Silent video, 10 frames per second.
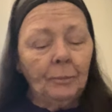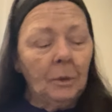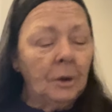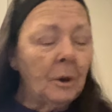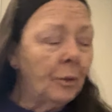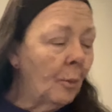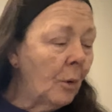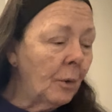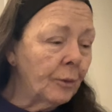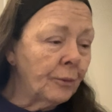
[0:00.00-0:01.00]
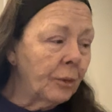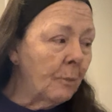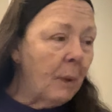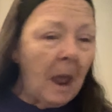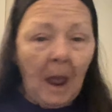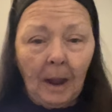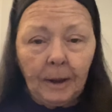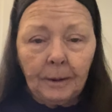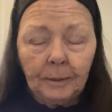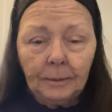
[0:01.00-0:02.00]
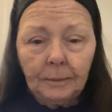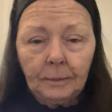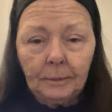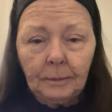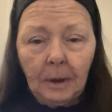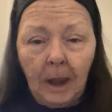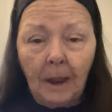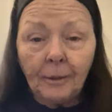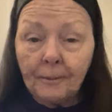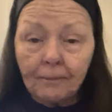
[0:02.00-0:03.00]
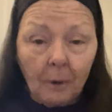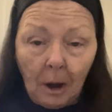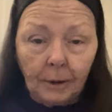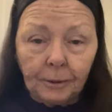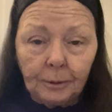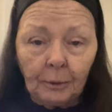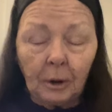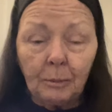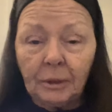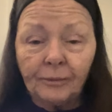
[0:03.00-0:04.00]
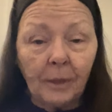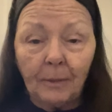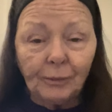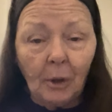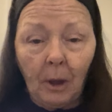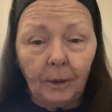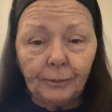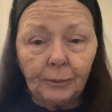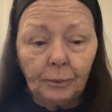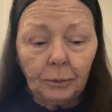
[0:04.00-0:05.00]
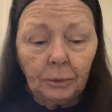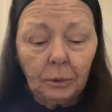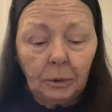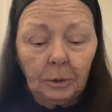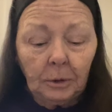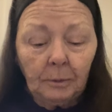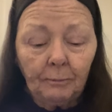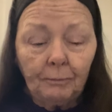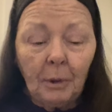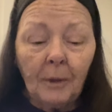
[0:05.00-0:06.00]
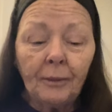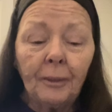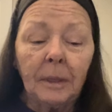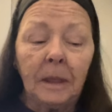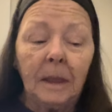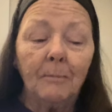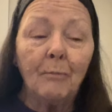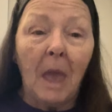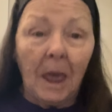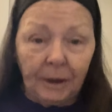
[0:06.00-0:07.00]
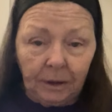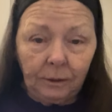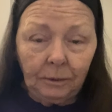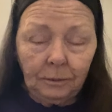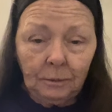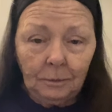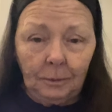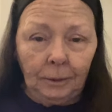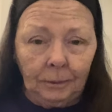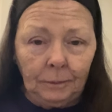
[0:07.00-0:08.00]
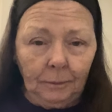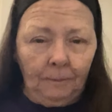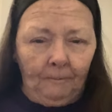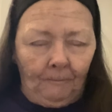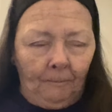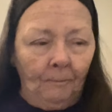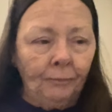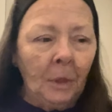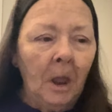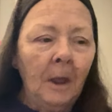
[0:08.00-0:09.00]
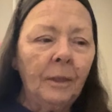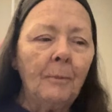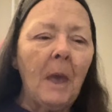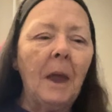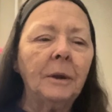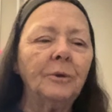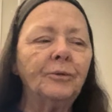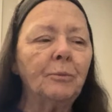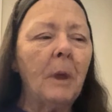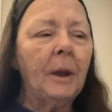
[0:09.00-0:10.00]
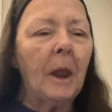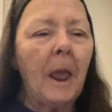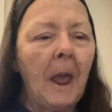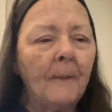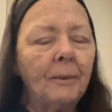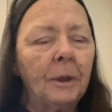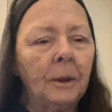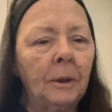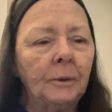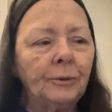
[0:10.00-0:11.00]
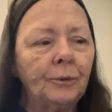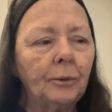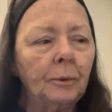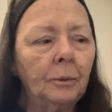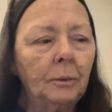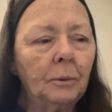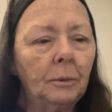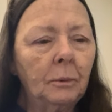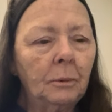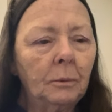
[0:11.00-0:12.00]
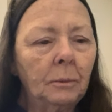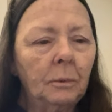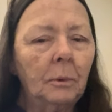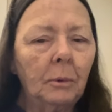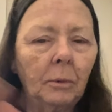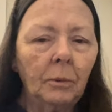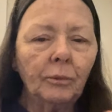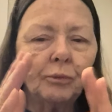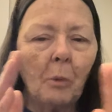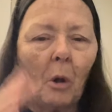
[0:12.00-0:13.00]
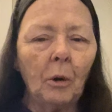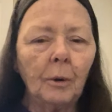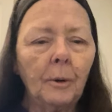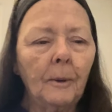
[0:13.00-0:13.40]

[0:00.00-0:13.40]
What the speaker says: In other words, the back and the front are going to be the same size. But the batting, the batting, she made a 1/2 inch smaller